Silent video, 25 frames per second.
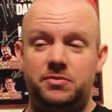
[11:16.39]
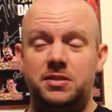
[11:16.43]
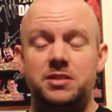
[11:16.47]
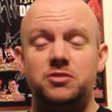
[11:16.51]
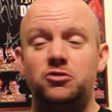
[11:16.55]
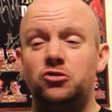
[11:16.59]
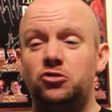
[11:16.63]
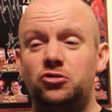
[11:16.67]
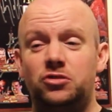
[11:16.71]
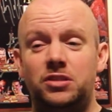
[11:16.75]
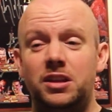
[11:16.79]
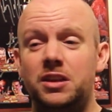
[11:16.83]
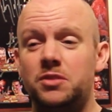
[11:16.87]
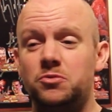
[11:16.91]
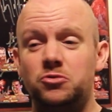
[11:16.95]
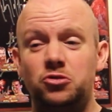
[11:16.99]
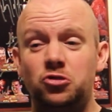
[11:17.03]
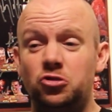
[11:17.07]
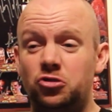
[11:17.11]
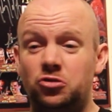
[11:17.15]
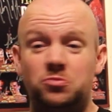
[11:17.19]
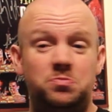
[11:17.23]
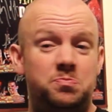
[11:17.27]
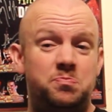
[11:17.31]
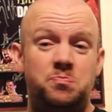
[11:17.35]
he
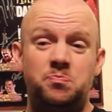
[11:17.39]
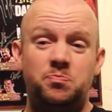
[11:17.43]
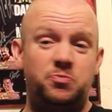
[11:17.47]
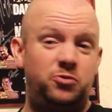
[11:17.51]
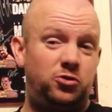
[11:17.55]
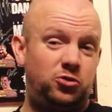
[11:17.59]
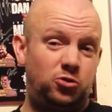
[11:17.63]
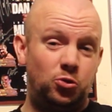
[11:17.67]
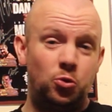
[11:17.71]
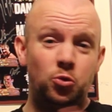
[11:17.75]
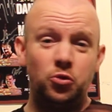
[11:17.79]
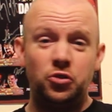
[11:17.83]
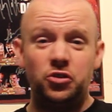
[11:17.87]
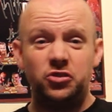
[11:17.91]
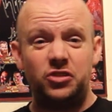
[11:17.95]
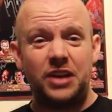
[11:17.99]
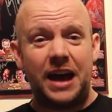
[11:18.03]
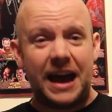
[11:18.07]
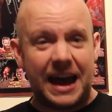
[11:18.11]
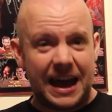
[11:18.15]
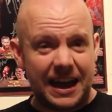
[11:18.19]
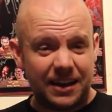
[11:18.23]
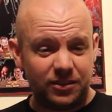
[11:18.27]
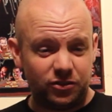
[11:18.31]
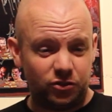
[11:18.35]
just sold his
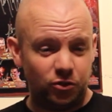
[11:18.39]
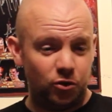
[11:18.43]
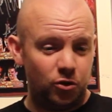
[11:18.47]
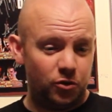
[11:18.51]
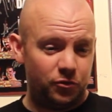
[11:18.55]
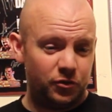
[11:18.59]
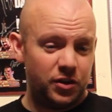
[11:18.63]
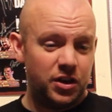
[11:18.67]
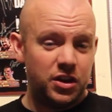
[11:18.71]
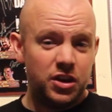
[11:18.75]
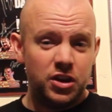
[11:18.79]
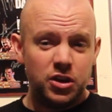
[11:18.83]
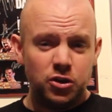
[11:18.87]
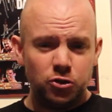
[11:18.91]
ass off.